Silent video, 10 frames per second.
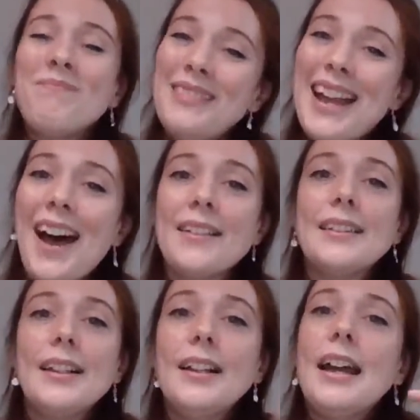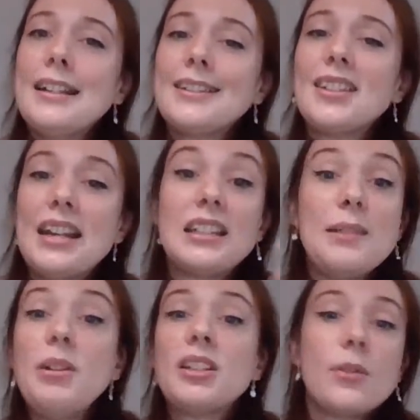Nah. It's
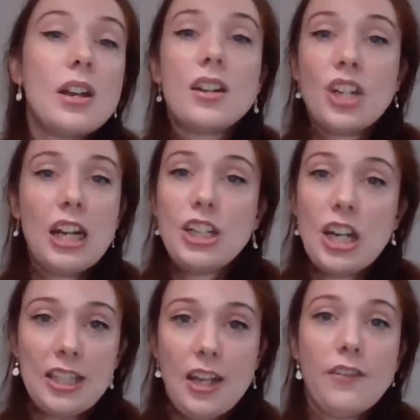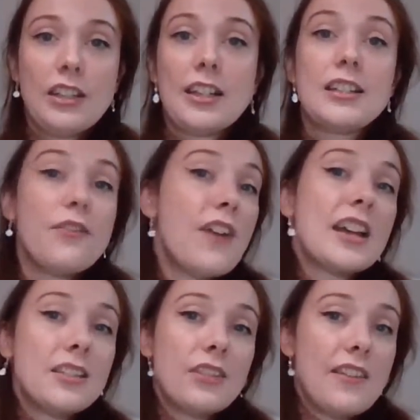similar to a large NHS service, because
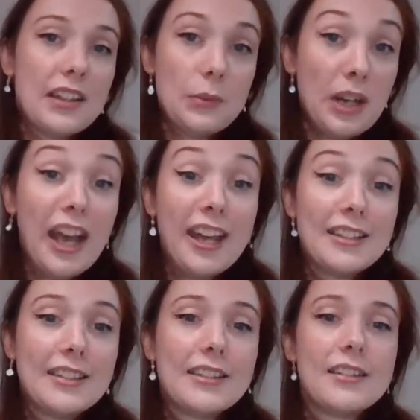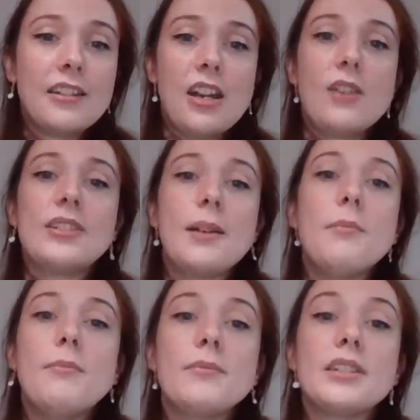effectively that's what it is. You know,
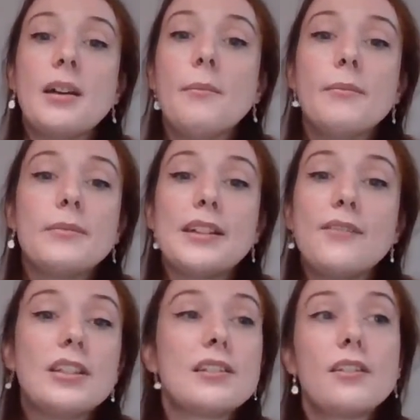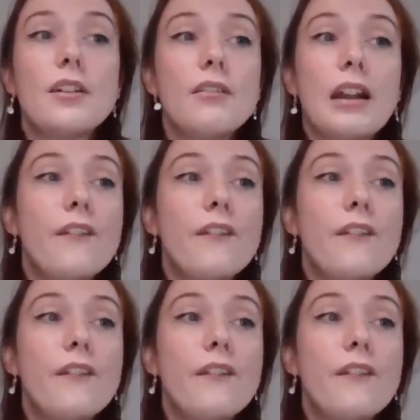some services are really